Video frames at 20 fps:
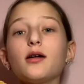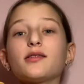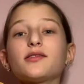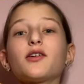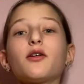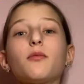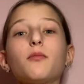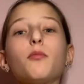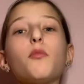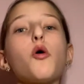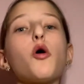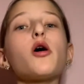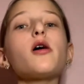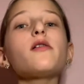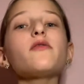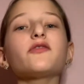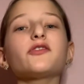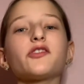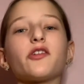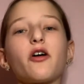So
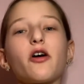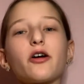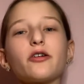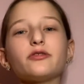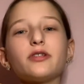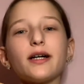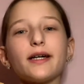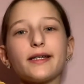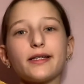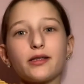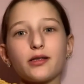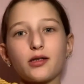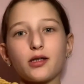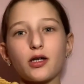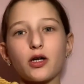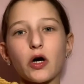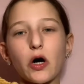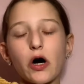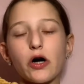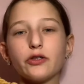morphs are like
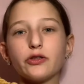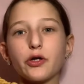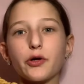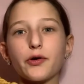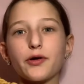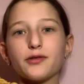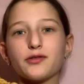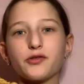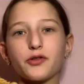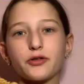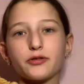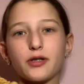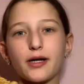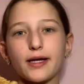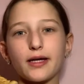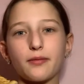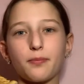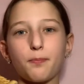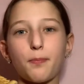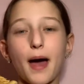colors or
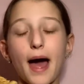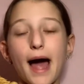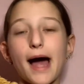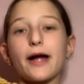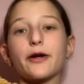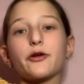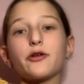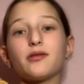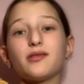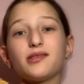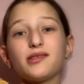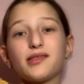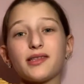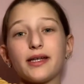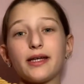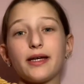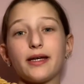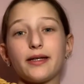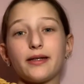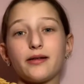like patterns
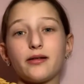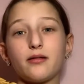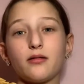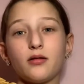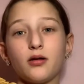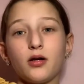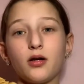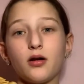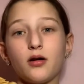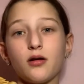in